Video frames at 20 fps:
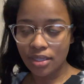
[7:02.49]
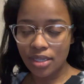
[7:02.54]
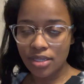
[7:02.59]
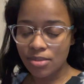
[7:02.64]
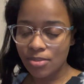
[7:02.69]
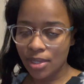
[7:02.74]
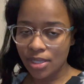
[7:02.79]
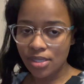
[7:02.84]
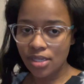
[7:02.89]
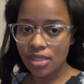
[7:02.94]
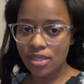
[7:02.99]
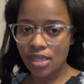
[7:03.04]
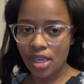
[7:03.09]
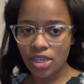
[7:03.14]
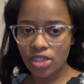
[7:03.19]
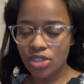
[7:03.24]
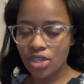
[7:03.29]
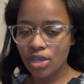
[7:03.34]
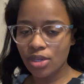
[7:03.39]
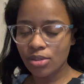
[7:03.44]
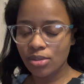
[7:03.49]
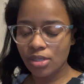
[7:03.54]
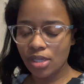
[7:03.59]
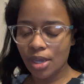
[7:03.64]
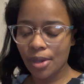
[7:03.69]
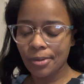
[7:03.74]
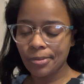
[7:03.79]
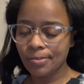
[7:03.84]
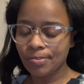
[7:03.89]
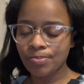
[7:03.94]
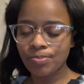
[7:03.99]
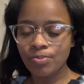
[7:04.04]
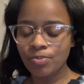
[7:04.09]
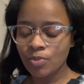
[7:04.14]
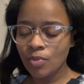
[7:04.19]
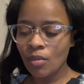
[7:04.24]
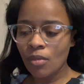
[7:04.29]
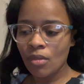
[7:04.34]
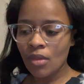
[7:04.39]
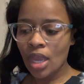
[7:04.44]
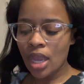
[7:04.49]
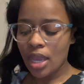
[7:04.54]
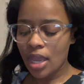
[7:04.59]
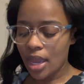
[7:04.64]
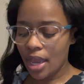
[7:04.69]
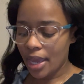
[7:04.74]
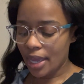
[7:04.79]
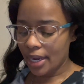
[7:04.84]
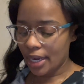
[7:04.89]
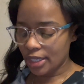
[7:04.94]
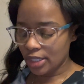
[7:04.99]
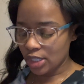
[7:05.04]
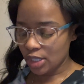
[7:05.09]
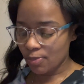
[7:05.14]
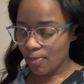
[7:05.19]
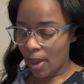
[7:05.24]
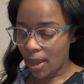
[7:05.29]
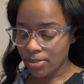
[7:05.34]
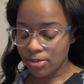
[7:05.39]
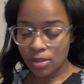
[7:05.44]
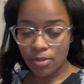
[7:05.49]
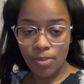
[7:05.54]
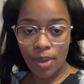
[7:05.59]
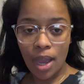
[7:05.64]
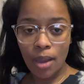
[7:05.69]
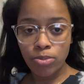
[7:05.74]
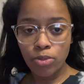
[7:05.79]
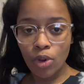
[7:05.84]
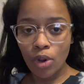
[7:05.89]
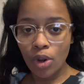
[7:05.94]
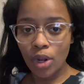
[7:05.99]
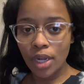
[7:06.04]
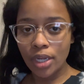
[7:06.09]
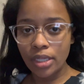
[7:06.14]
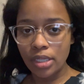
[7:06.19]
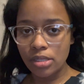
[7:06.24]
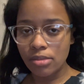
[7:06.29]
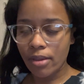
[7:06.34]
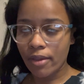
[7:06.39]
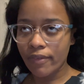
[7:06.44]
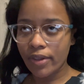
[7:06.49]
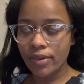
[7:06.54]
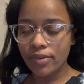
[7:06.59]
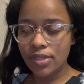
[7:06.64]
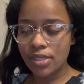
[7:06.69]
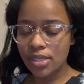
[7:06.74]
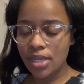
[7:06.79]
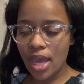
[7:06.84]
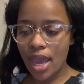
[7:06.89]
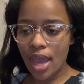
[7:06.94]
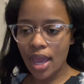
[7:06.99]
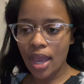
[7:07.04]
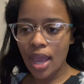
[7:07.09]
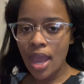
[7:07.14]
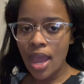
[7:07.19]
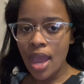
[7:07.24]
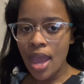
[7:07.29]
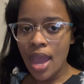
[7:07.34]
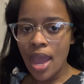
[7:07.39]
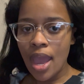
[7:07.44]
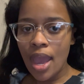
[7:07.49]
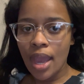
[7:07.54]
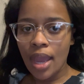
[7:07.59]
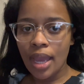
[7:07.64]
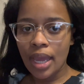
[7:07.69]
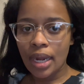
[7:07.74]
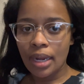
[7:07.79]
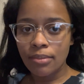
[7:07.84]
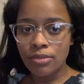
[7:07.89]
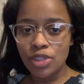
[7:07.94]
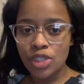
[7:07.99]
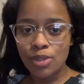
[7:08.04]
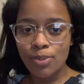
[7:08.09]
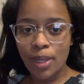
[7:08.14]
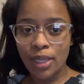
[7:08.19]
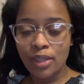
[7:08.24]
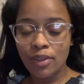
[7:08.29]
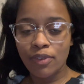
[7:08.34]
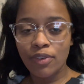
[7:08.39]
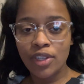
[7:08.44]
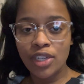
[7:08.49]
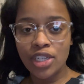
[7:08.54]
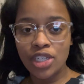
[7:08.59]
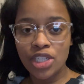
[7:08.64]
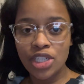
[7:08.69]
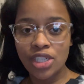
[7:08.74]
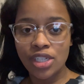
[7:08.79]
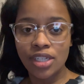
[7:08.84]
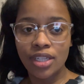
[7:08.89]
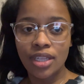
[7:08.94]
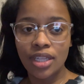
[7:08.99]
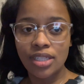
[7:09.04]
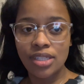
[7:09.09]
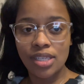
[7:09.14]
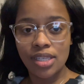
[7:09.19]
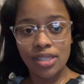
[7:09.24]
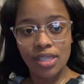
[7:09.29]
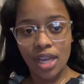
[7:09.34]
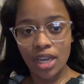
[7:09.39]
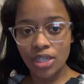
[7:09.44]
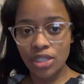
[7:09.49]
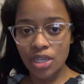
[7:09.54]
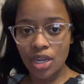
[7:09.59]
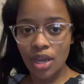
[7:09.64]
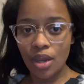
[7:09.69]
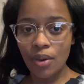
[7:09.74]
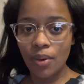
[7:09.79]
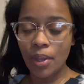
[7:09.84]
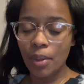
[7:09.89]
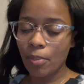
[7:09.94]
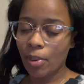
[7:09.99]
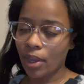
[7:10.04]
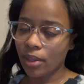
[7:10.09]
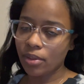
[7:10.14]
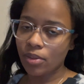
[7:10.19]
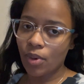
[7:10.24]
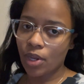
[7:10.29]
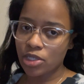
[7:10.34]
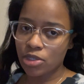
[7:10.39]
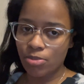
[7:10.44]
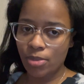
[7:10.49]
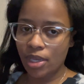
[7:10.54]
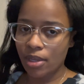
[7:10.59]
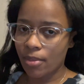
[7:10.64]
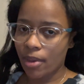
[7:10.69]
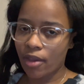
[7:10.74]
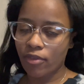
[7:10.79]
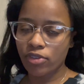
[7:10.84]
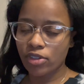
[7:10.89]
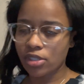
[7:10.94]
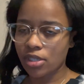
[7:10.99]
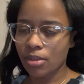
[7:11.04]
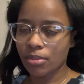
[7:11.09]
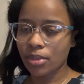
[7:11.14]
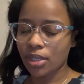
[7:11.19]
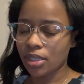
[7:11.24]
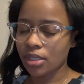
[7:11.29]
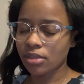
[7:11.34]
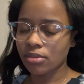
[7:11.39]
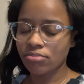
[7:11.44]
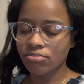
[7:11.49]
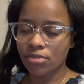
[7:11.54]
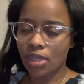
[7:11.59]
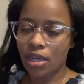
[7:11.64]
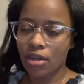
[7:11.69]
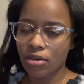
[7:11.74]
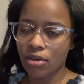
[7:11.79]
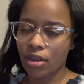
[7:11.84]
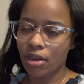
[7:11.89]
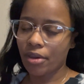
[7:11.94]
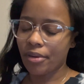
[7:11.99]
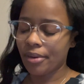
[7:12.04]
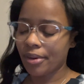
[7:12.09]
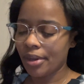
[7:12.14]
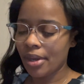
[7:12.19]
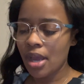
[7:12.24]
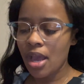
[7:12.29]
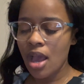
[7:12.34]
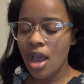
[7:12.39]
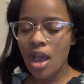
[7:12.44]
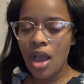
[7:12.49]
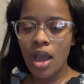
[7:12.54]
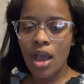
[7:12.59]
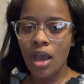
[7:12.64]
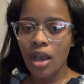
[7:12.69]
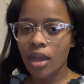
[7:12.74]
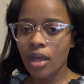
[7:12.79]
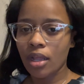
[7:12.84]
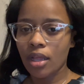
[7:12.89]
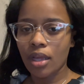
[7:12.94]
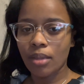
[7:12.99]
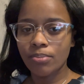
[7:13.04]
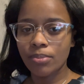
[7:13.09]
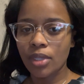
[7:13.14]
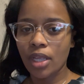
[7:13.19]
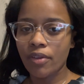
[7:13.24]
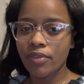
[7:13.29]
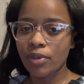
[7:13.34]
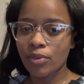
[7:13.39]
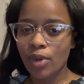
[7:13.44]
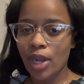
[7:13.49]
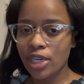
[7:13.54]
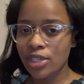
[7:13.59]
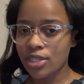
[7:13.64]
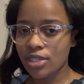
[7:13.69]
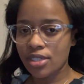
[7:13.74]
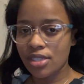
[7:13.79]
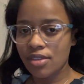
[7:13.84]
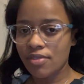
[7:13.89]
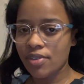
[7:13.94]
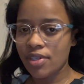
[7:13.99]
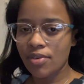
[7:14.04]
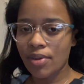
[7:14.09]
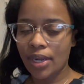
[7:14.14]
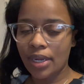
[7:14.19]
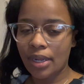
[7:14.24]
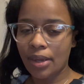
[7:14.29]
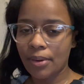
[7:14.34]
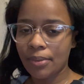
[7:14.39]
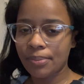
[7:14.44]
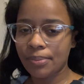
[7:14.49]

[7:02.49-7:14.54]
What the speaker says: That's my TikTok show. So, yeah, and I just popped some popcorn. That's my favorite snack. And I'm just about to finish the TikTok show and probably watch BMF or something. I don't know. I'm loving Ratchet TV right now.